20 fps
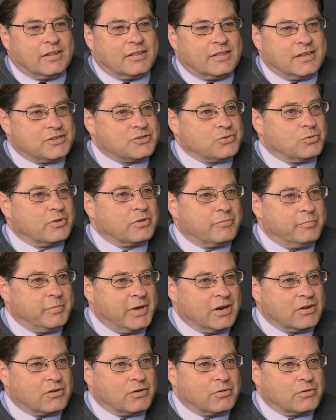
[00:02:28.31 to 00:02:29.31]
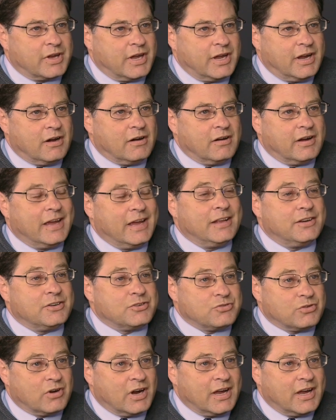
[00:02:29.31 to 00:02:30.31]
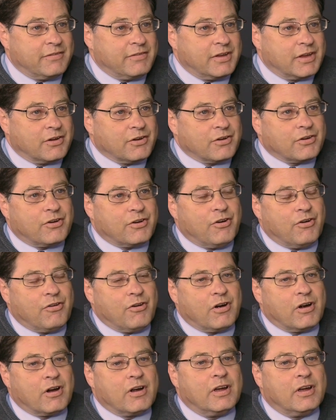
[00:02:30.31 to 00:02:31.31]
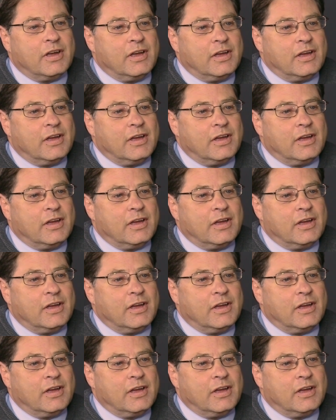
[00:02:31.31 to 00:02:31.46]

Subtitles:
this sort of medical care and driving her car